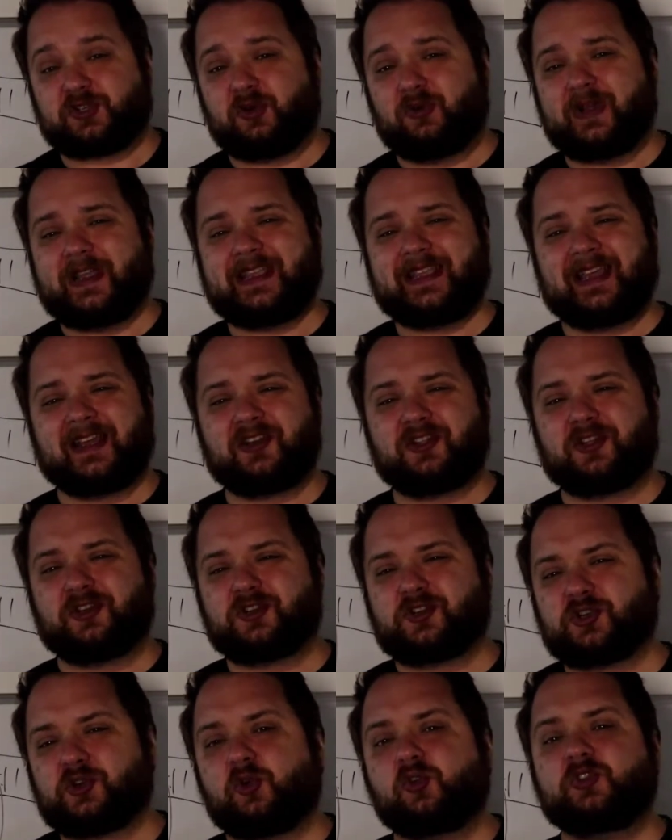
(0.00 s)
So again,
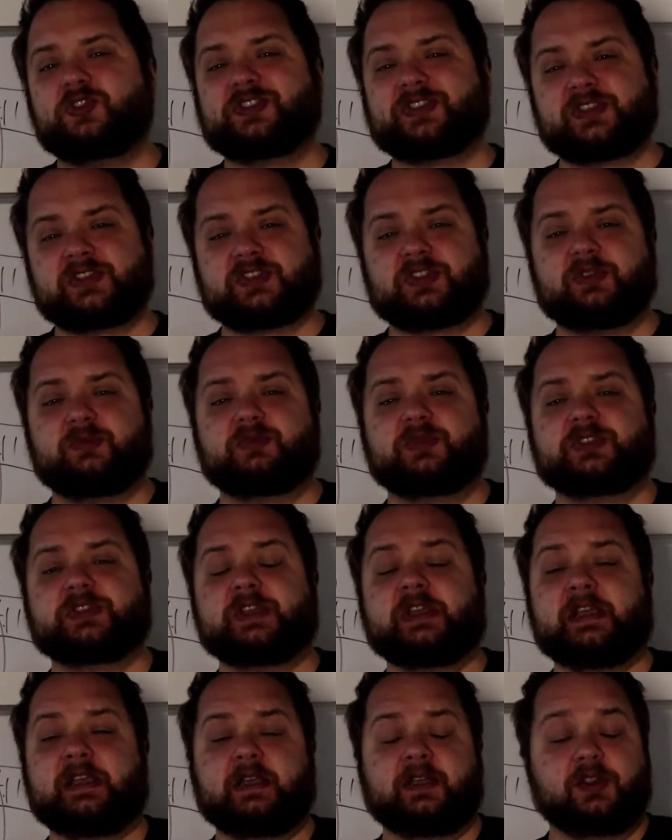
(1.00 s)
control
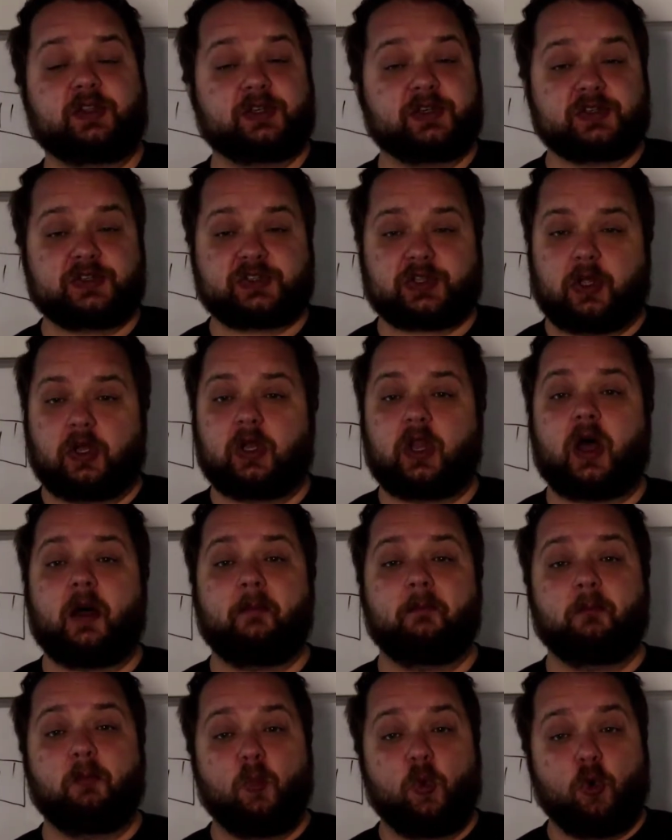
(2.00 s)
systems, there's a
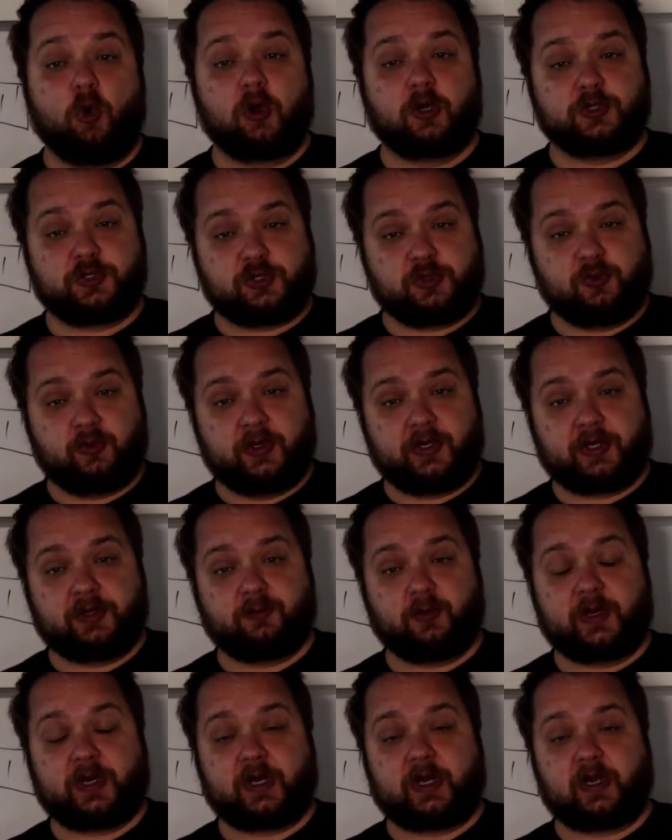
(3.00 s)
lot more to it
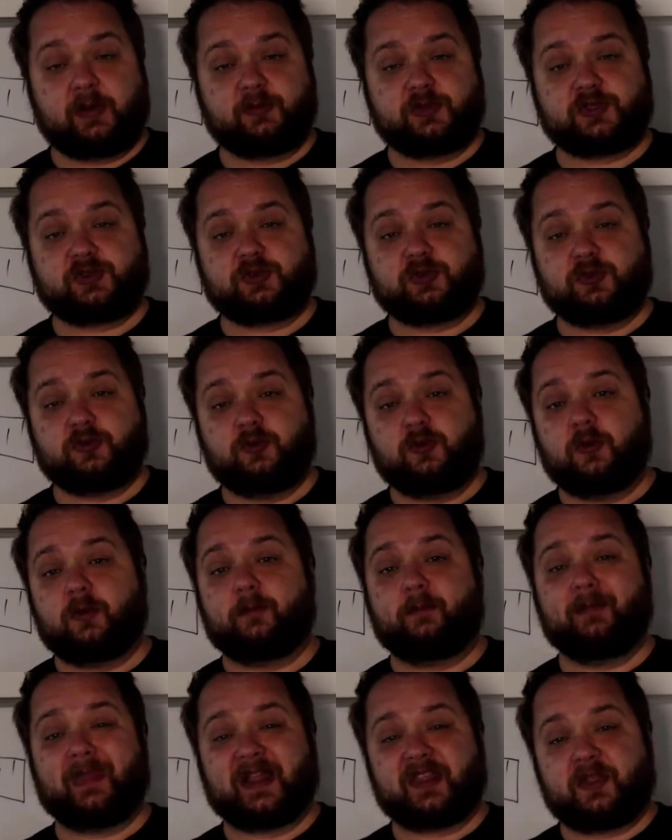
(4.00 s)
and when it comes
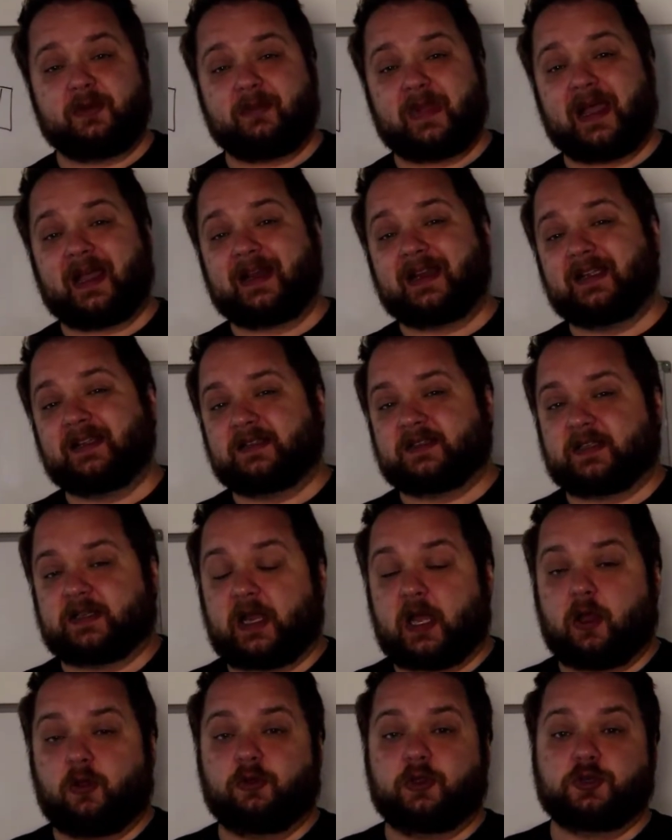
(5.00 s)
to mathematics
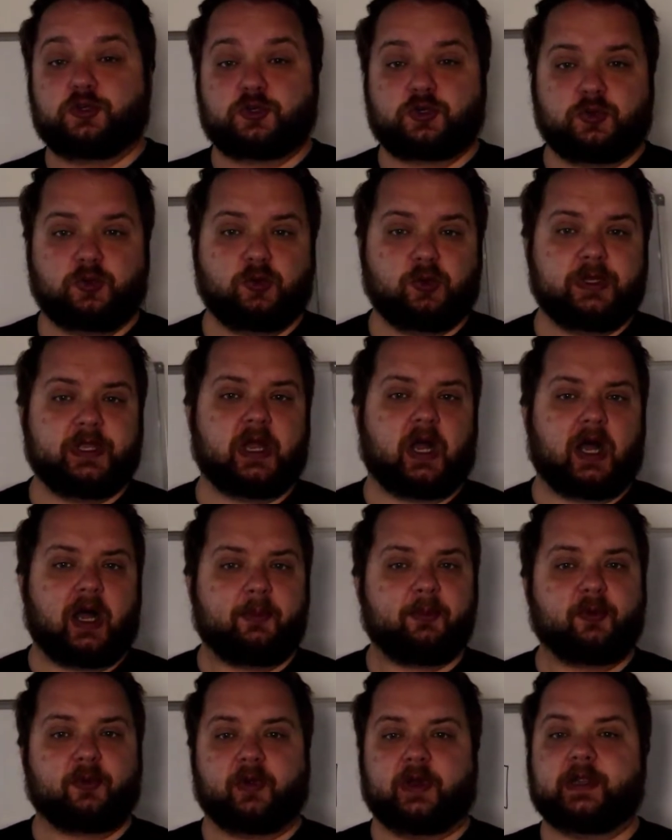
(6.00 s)
and how they truly
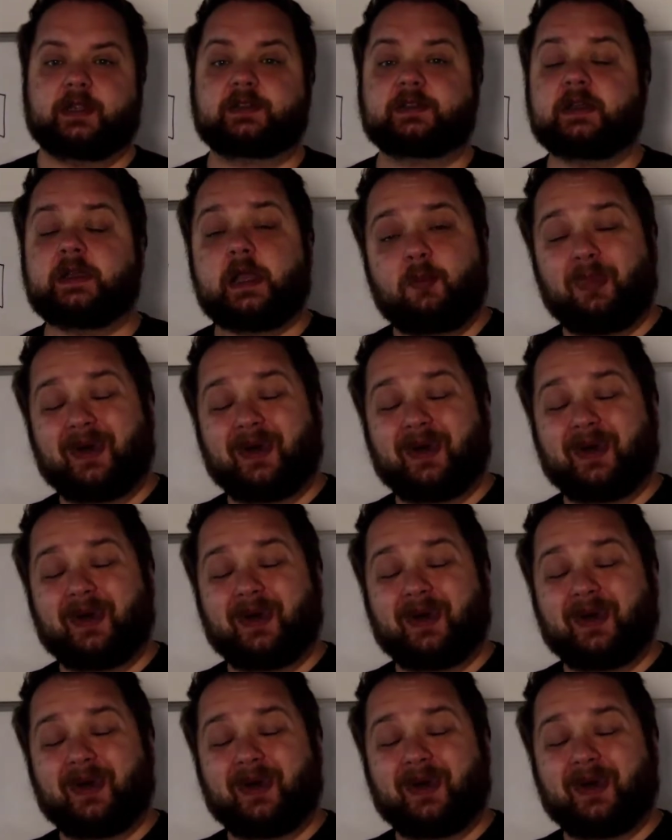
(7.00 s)
operate.